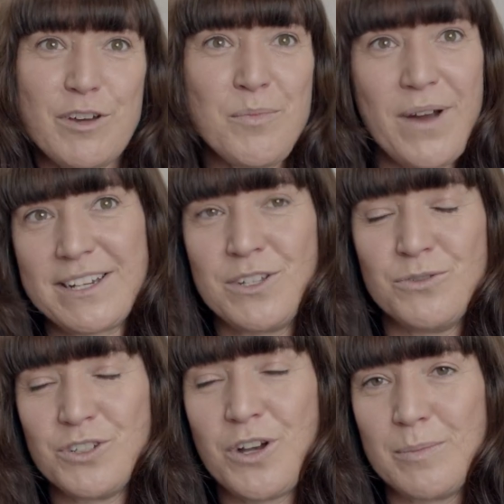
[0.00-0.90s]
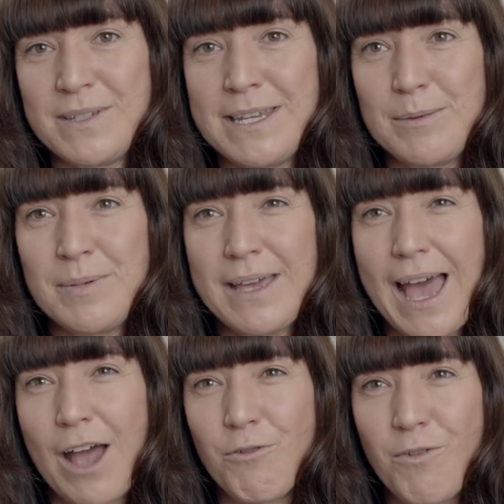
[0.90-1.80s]
a practical top tip
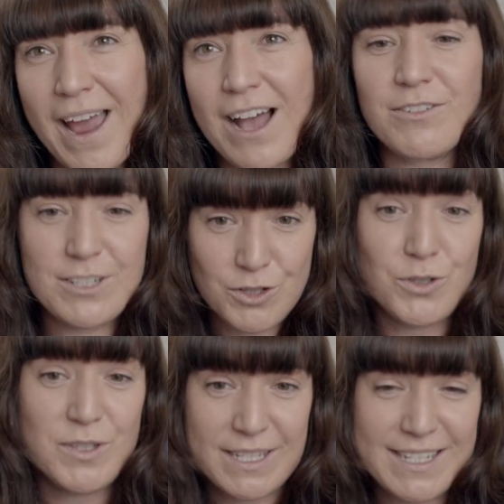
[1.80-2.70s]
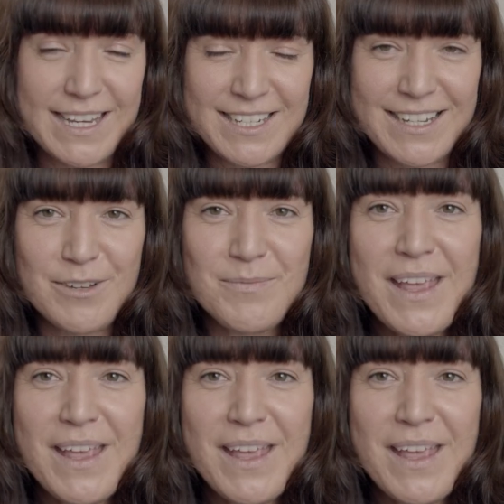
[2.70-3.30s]
around using data.